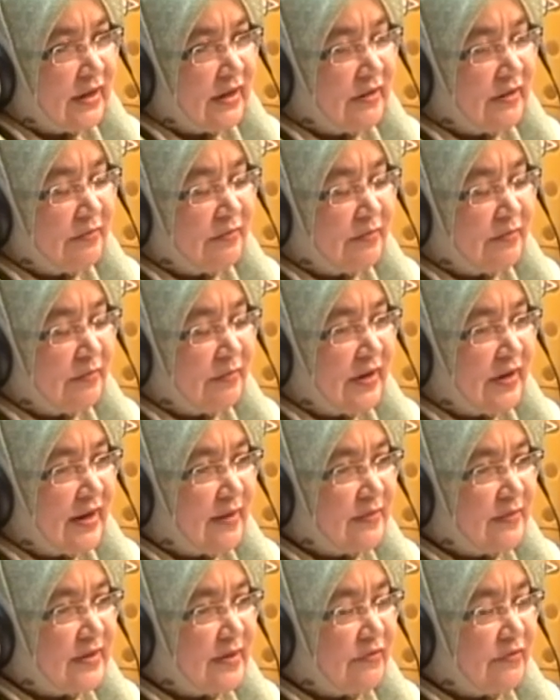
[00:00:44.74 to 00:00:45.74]
and
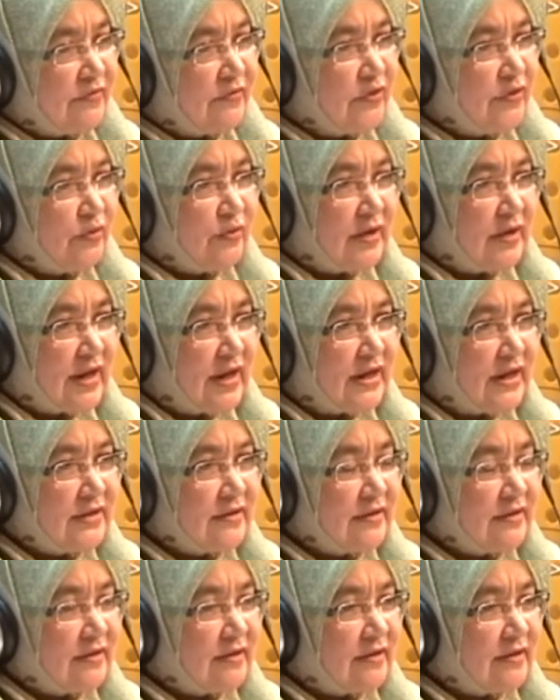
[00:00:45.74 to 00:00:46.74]
perhaps some of you will
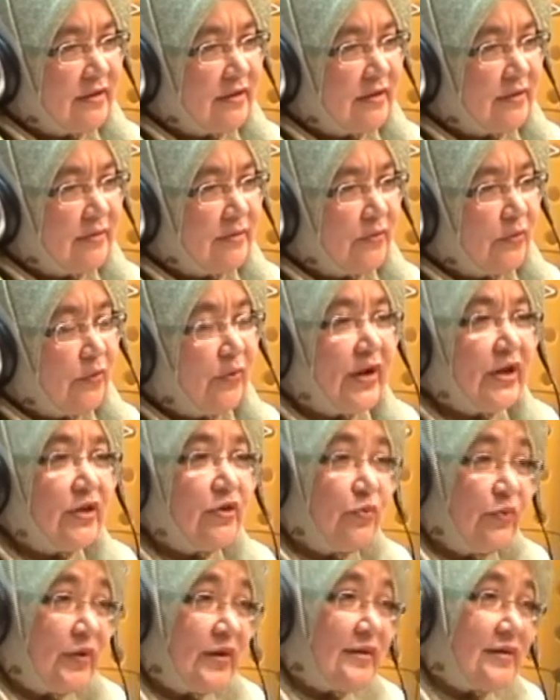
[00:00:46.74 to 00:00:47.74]
ask, when
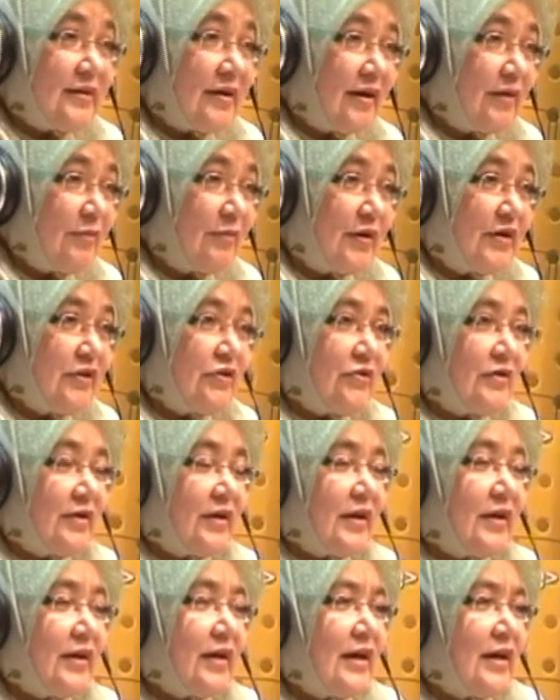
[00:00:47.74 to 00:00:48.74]
do we start
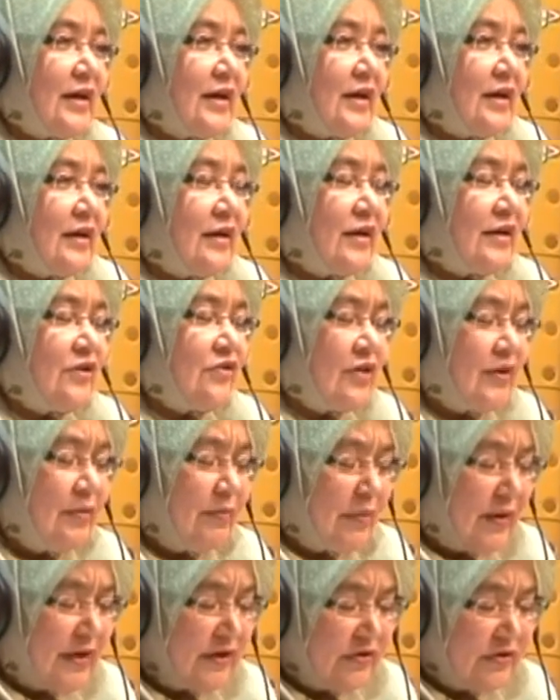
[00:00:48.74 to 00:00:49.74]
budgeting? Actually,
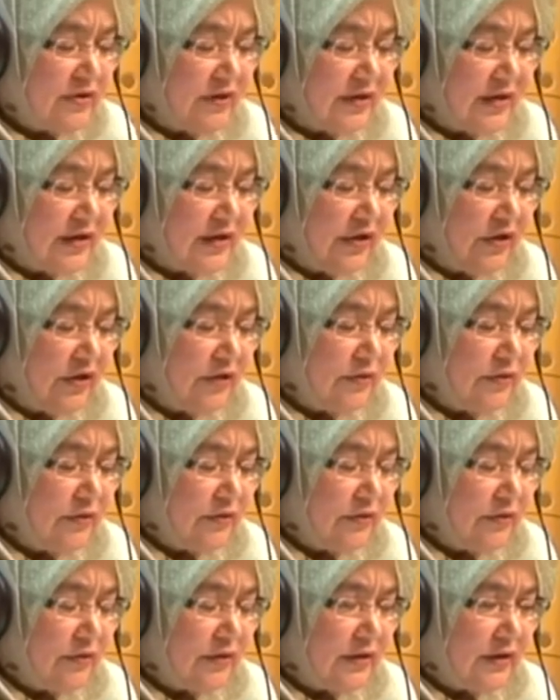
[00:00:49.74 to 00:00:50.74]
budgeting,
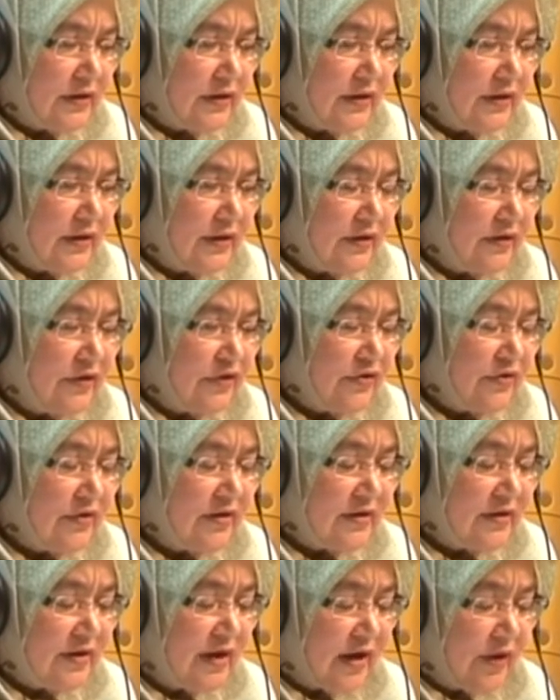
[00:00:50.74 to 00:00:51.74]
you should
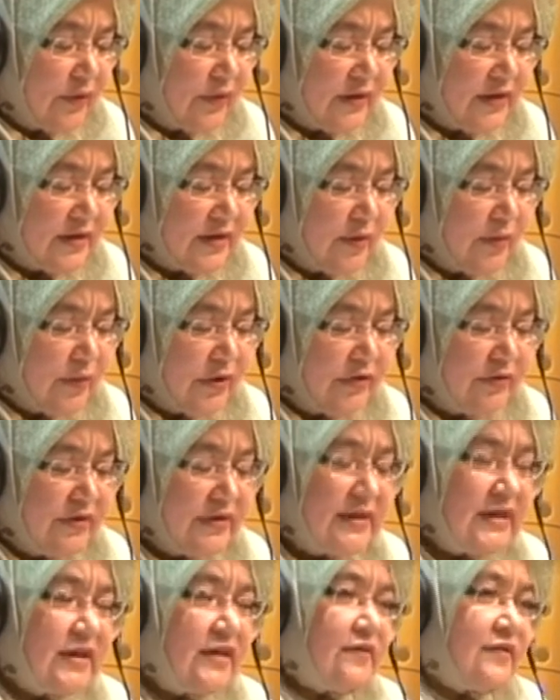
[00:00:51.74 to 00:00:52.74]
start when someone
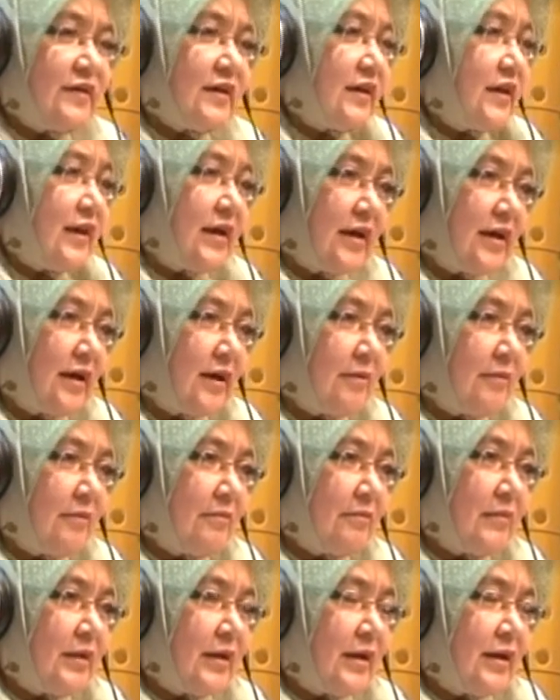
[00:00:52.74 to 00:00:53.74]
receives an
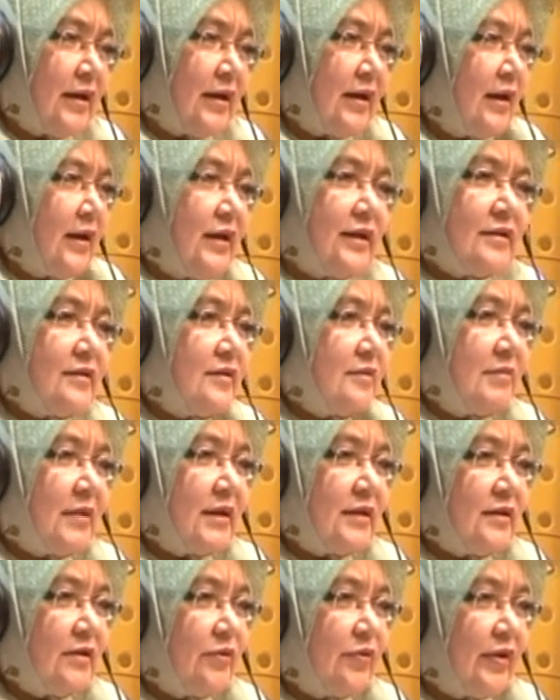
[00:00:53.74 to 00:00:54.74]
income. It doesn't
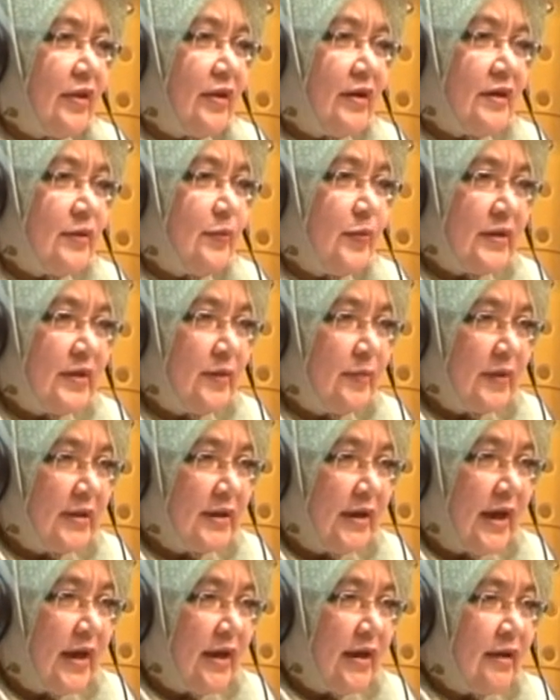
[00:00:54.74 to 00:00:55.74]
matter whether it's
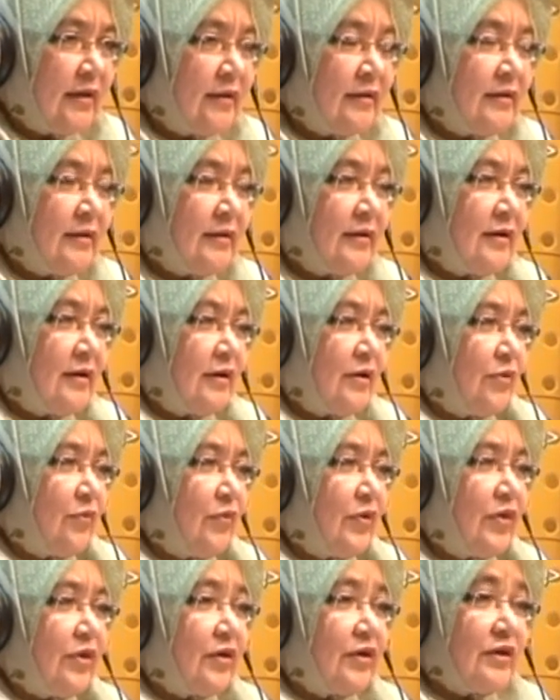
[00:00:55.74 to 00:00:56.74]
PTPTN,
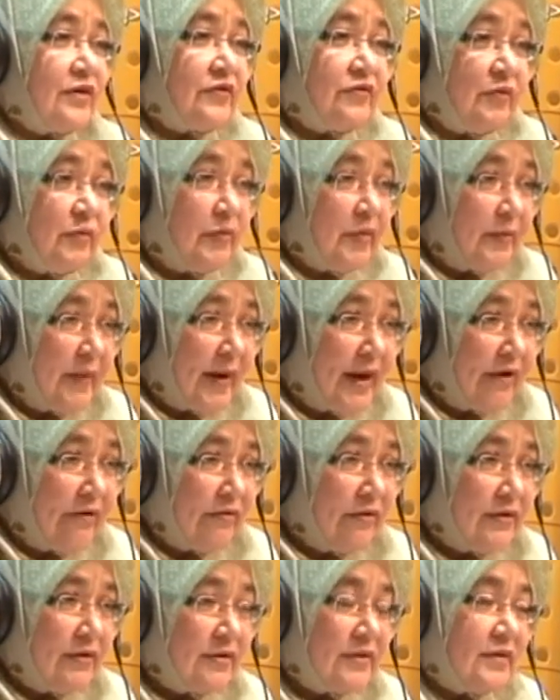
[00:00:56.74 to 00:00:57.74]
whether it's from your
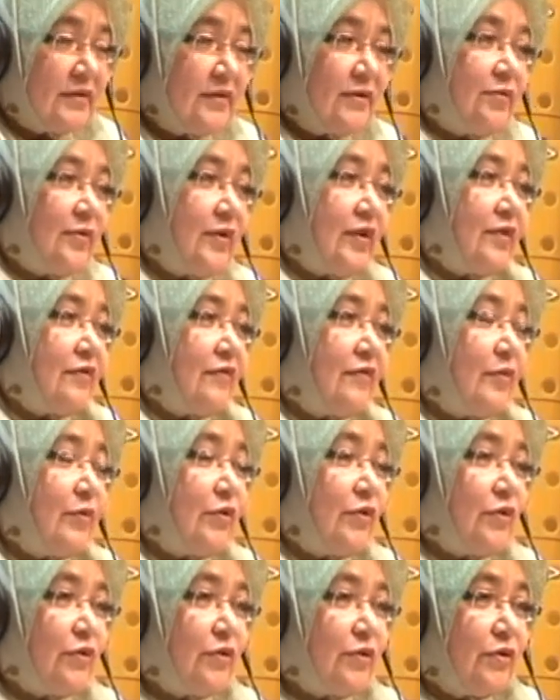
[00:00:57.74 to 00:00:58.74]
parents, whether from
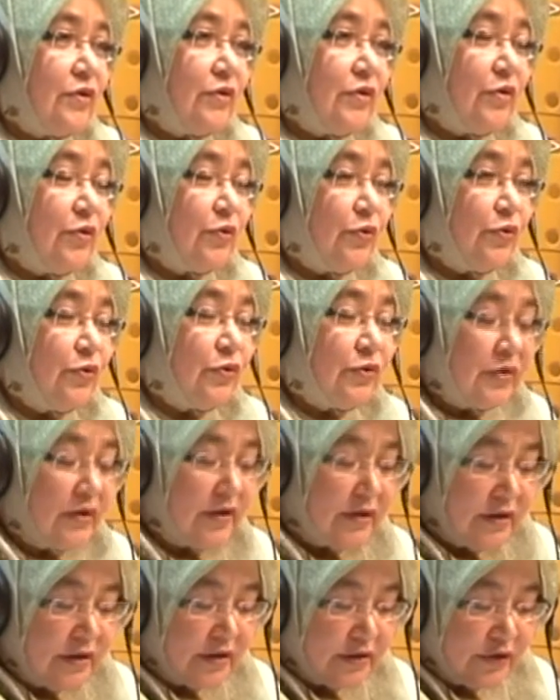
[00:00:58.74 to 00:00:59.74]
your own
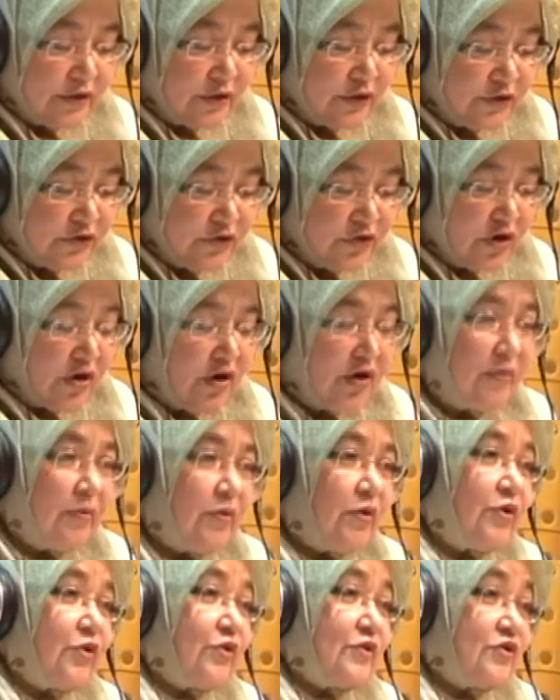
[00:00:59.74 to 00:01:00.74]
your job
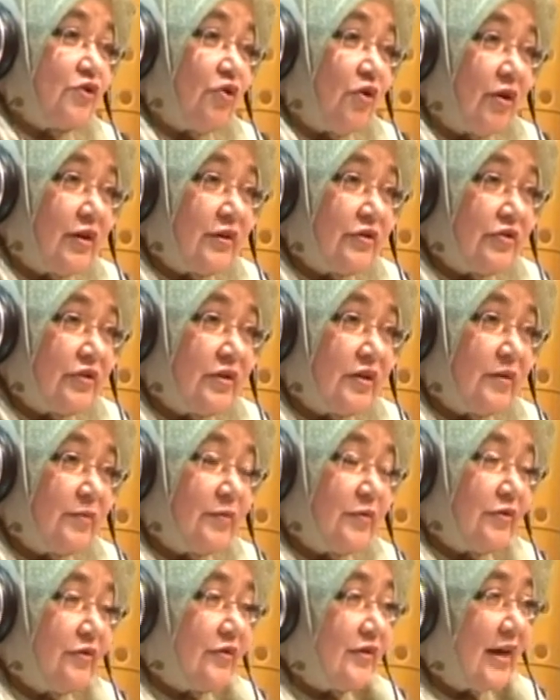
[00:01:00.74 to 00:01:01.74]
or your scholarship,
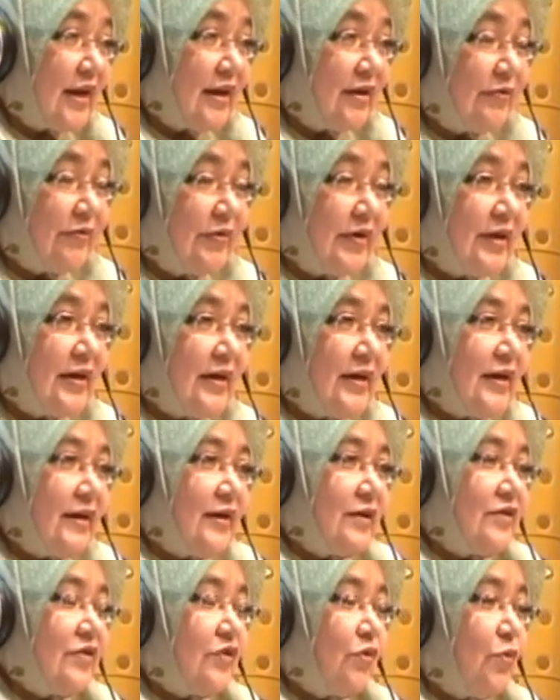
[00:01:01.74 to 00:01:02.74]
your salary.
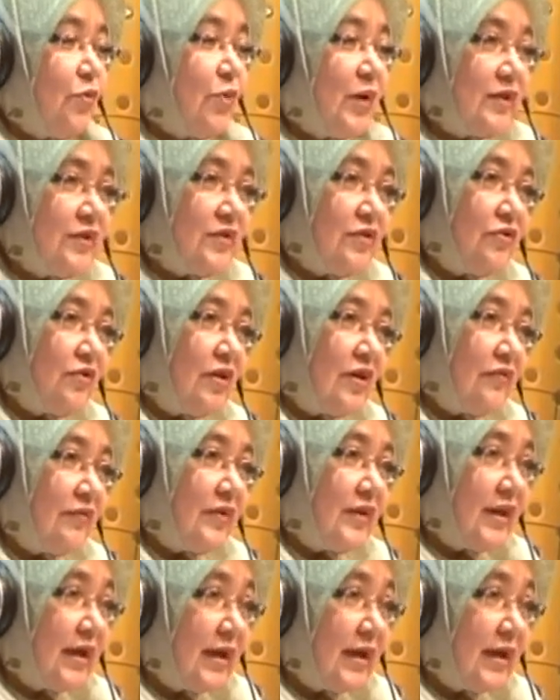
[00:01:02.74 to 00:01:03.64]
So once you have an